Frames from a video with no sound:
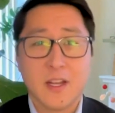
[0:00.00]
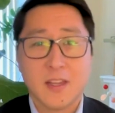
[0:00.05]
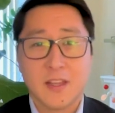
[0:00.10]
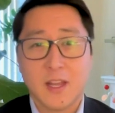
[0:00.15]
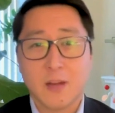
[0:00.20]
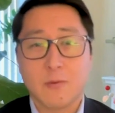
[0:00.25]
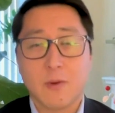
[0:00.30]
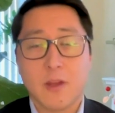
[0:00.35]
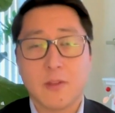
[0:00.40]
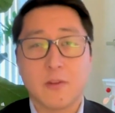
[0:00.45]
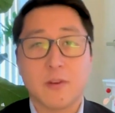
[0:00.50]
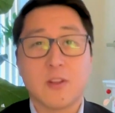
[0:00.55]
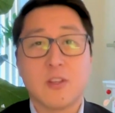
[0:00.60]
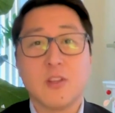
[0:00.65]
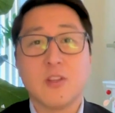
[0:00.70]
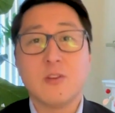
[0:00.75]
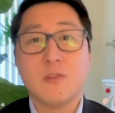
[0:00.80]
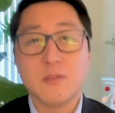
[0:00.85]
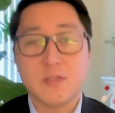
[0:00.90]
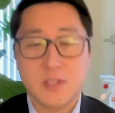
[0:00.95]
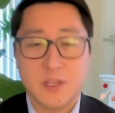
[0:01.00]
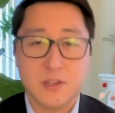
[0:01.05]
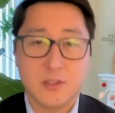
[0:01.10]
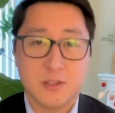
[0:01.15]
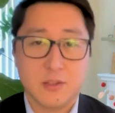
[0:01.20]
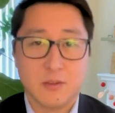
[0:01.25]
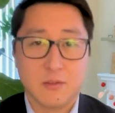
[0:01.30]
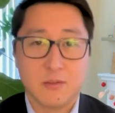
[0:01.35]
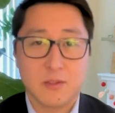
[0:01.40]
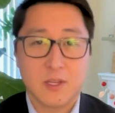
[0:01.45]
They'd rather use
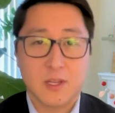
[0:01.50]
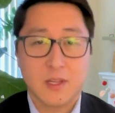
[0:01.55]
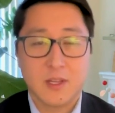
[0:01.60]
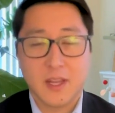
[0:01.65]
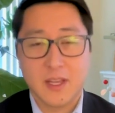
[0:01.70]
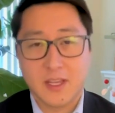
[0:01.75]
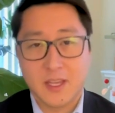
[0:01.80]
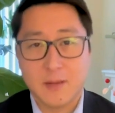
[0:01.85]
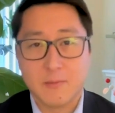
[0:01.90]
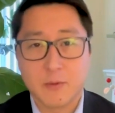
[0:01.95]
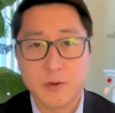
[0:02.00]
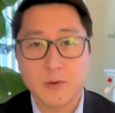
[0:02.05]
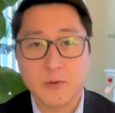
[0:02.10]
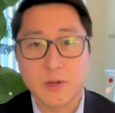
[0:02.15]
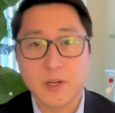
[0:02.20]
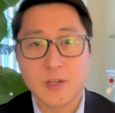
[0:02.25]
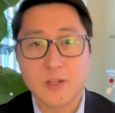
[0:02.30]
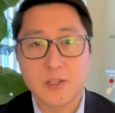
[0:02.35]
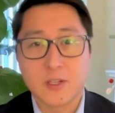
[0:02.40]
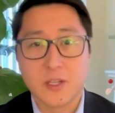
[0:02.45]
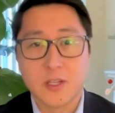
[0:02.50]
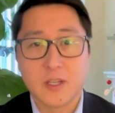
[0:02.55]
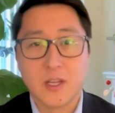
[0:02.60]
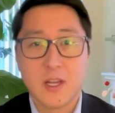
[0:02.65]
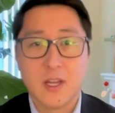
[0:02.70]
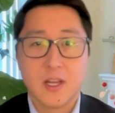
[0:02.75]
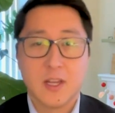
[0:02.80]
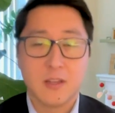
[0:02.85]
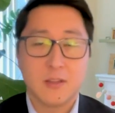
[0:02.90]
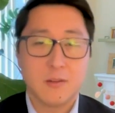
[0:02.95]
issues like immigration,
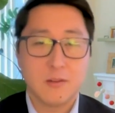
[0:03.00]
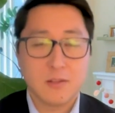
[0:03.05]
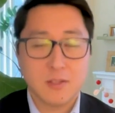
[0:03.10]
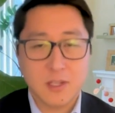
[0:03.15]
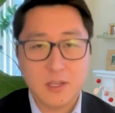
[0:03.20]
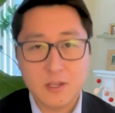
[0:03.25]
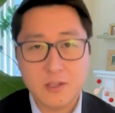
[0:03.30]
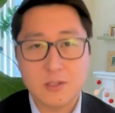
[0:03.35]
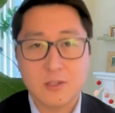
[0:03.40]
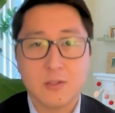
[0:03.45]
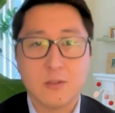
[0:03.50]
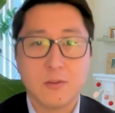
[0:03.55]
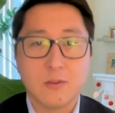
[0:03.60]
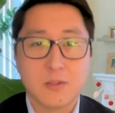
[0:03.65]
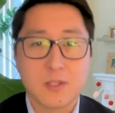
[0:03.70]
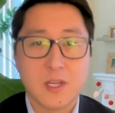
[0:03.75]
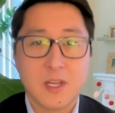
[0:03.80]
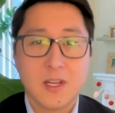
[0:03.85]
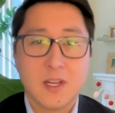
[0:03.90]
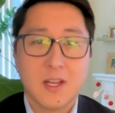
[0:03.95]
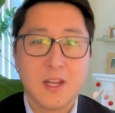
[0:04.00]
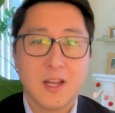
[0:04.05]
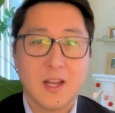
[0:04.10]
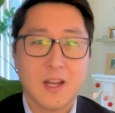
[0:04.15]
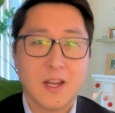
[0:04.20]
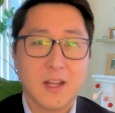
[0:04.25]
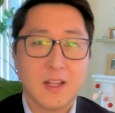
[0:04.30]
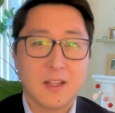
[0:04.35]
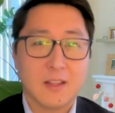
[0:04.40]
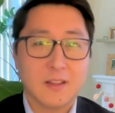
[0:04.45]
use issues
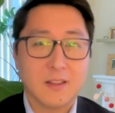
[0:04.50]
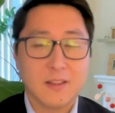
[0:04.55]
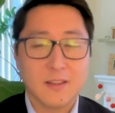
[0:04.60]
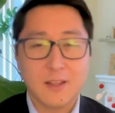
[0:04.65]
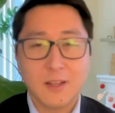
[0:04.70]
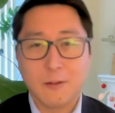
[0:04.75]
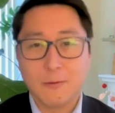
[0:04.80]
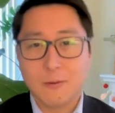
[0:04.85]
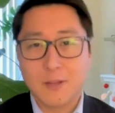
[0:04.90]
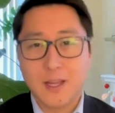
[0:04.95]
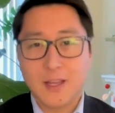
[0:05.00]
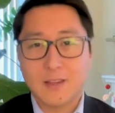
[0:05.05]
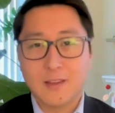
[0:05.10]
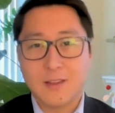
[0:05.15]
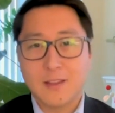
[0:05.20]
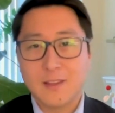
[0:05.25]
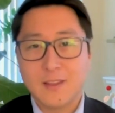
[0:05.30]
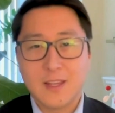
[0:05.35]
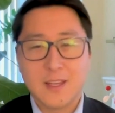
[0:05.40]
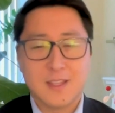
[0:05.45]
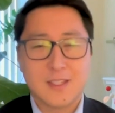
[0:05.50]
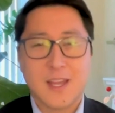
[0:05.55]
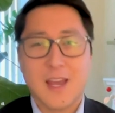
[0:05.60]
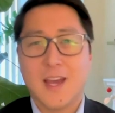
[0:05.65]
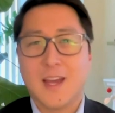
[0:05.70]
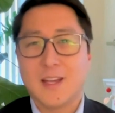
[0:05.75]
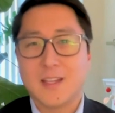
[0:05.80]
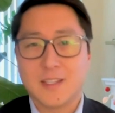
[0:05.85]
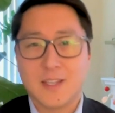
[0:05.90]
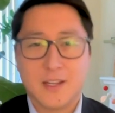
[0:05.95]
like the
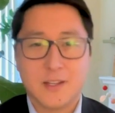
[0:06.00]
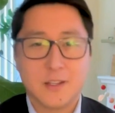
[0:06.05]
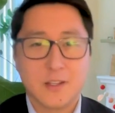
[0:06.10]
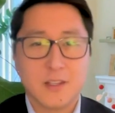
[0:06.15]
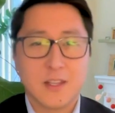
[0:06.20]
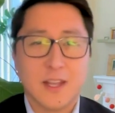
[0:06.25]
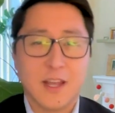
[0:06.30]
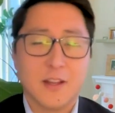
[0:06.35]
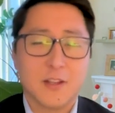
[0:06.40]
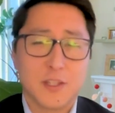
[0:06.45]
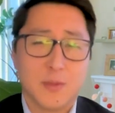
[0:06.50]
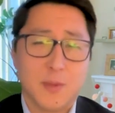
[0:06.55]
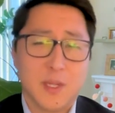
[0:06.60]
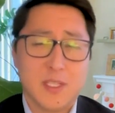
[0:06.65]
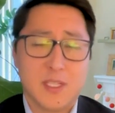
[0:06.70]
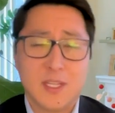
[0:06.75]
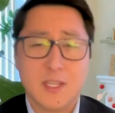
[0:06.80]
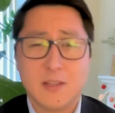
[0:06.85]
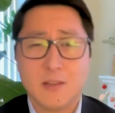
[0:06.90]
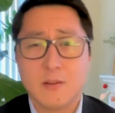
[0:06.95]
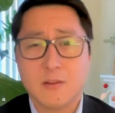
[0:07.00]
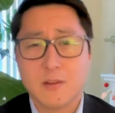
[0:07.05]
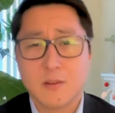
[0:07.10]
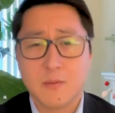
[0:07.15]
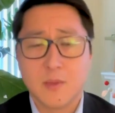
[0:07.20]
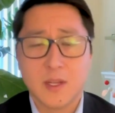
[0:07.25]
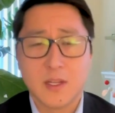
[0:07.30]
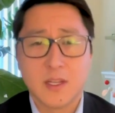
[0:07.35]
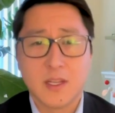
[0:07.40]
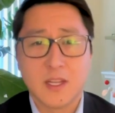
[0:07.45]
attacks on the LGBTQ
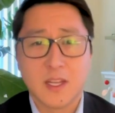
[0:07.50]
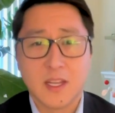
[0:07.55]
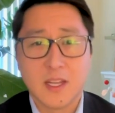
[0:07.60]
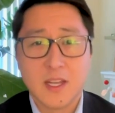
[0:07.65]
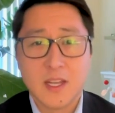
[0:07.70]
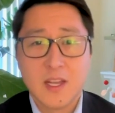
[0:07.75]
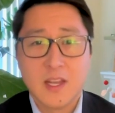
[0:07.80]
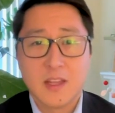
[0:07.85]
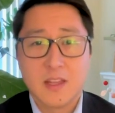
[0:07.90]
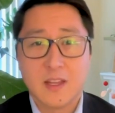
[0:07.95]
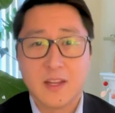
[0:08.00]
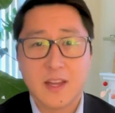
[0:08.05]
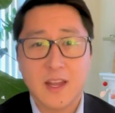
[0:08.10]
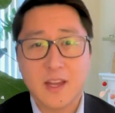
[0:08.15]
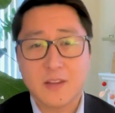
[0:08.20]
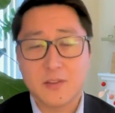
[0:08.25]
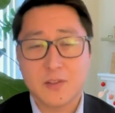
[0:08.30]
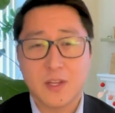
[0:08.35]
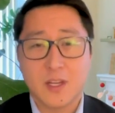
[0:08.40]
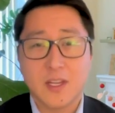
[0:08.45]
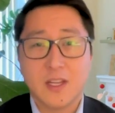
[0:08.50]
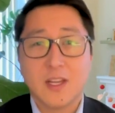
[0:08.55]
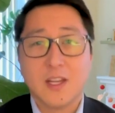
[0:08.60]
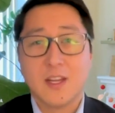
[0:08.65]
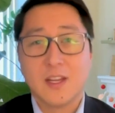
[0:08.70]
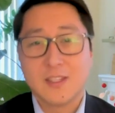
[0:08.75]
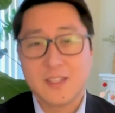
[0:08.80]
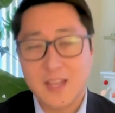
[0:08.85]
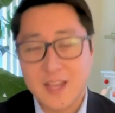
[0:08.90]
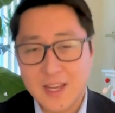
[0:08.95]
community, than actually
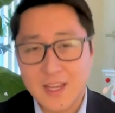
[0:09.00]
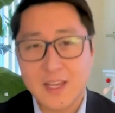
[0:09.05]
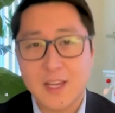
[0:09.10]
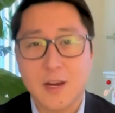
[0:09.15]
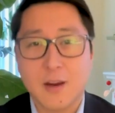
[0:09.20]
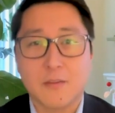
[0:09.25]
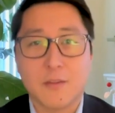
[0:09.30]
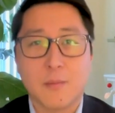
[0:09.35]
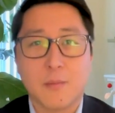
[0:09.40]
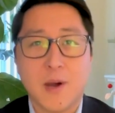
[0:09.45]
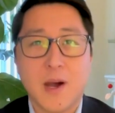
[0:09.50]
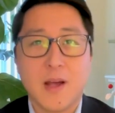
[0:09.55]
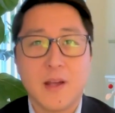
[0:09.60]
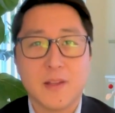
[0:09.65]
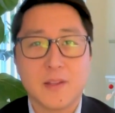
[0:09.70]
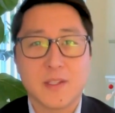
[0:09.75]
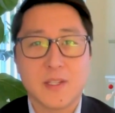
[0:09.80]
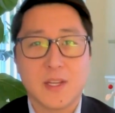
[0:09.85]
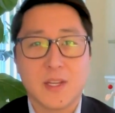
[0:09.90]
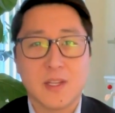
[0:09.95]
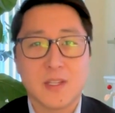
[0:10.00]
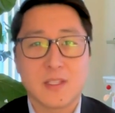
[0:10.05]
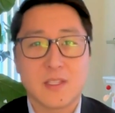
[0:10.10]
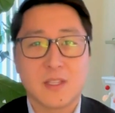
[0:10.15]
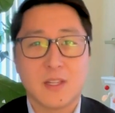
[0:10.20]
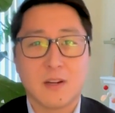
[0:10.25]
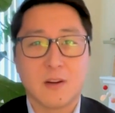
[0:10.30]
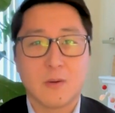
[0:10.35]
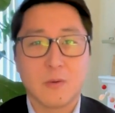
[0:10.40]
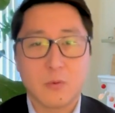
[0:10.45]
take care of the policies
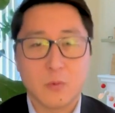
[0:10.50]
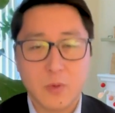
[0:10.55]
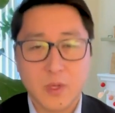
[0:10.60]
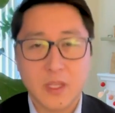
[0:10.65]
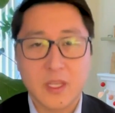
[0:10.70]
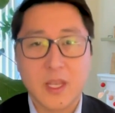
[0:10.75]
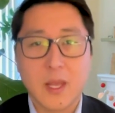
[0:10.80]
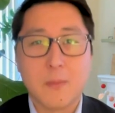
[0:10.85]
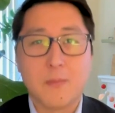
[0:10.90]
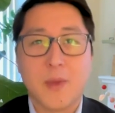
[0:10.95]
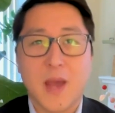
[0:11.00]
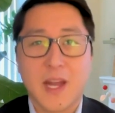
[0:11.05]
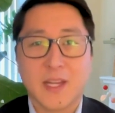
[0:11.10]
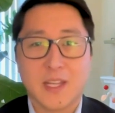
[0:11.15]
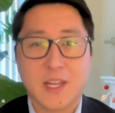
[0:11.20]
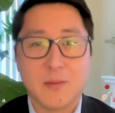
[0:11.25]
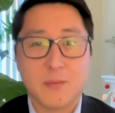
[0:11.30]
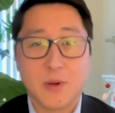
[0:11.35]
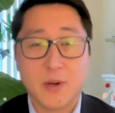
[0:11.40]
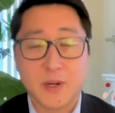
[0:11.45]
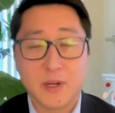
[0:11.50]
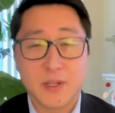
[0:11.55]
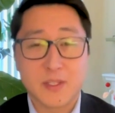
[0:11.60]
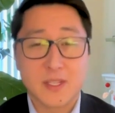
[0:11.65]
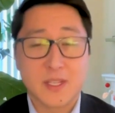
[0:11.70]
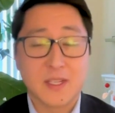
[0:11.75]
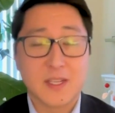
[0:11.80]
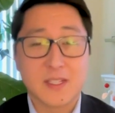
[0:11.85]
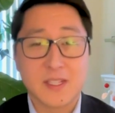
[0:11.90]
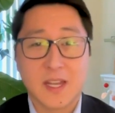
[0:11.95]
that are really impacting
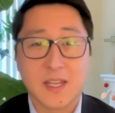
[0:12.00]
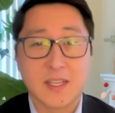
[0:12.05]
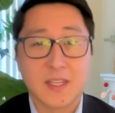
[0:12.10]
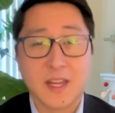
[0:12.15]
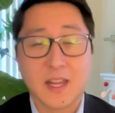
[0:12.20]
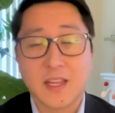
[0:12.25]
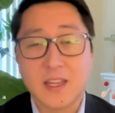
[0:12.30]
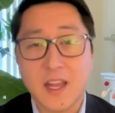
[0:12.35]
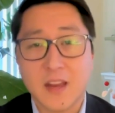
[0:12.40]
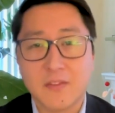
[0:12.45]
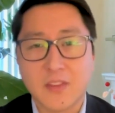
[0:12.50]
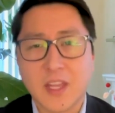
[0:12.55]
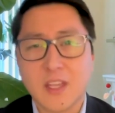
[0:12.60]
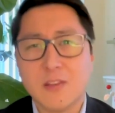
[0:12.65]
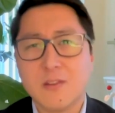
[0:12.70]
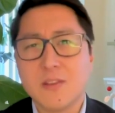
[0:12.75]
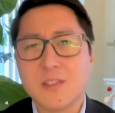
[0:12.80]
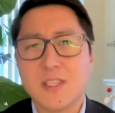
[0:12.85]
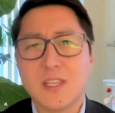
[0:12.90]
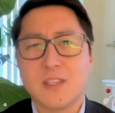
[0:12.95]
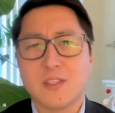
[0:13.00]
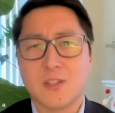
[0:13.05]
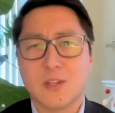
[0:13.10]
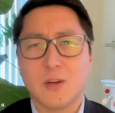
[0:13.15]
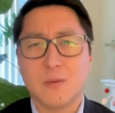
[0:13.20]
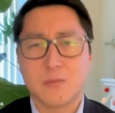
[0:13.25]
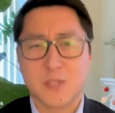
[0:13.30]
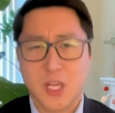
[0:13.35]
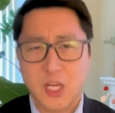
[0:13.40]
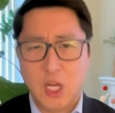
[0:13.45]
Americans on a day-to-day life. They use these
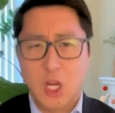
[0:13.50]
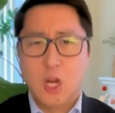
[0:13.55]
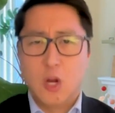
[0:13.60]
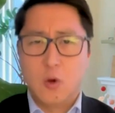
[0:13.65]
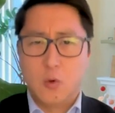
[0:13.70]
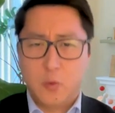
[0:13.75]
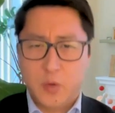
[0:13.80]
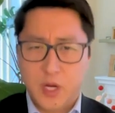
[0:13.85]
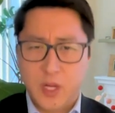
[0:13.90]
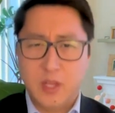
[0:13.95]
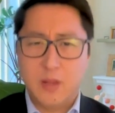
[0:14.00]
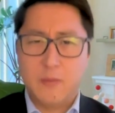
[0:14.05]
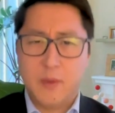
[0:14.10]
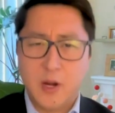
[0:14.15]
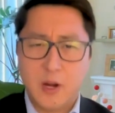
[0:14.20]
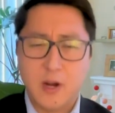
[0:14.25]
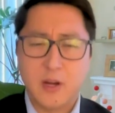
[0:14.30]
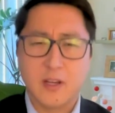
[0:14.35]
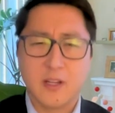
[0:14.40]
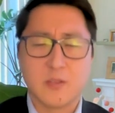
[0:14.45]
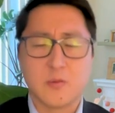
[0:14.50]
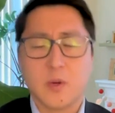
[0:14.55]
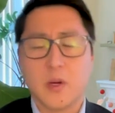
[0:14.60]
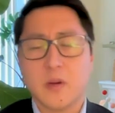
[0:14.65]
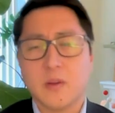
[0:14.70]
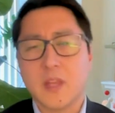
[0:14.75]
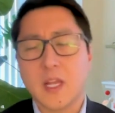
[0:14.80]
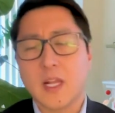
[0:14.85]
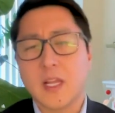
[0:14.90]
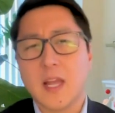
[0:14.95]
terms like real Americans. We
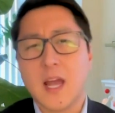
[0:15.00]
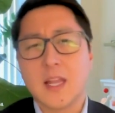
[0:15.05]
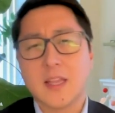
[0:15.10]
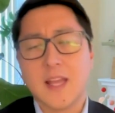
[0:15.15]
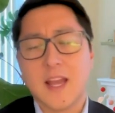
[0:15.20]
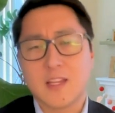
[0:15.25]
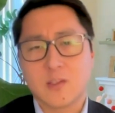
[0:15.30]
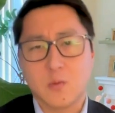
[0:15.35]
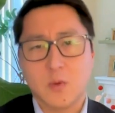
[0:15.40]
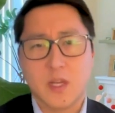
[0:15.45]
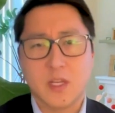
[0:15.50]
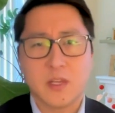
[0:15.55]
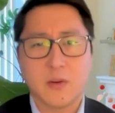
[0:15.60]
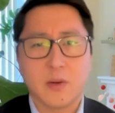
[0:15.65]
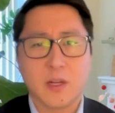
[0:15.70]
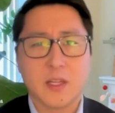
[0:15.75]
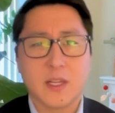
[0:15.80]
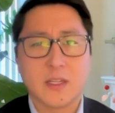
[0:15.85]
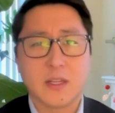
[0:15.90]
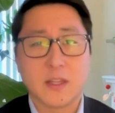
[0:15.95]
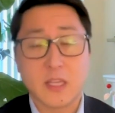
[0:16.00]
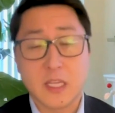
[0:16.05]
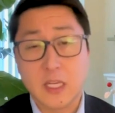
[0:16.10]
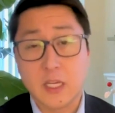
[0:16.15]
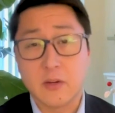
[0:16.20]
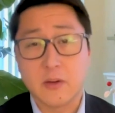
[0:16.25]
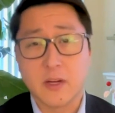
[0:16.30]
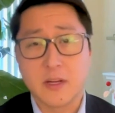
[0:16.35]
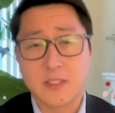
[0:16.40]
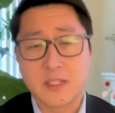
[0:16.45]
heard that a lot last week during a lot of the
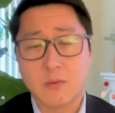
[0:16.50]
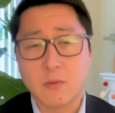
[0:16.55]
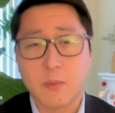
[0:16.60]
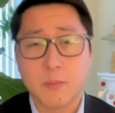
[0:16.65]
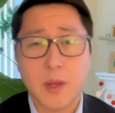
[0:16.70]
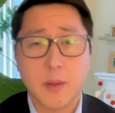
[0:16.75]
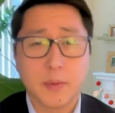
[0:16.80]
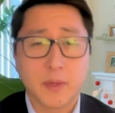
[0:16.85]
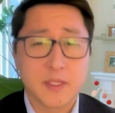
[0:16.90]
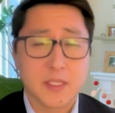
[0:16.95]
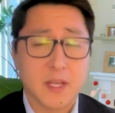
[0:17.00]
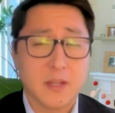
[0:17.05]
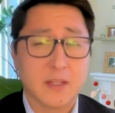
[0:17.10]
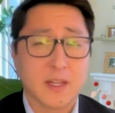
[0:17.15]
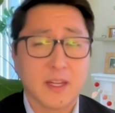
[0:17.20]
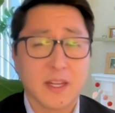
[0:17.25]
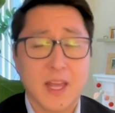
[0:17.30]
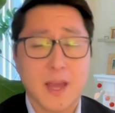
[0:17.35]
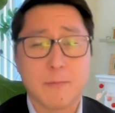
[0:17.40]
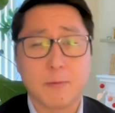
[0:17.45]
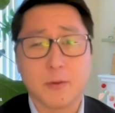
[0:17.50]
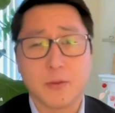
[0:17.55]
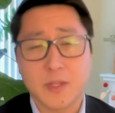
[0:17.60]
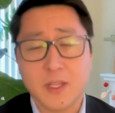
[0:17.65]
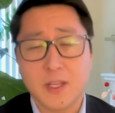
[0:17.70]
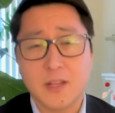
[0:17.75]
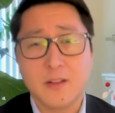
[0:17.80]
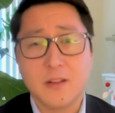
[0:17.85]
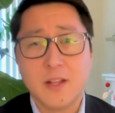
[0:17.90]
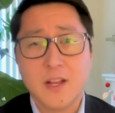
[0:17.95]
hearings that Republicans held on Capitol
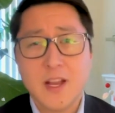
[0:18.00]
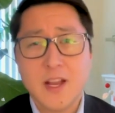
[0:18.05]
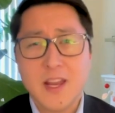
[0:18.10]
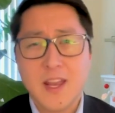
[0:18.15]
Hill.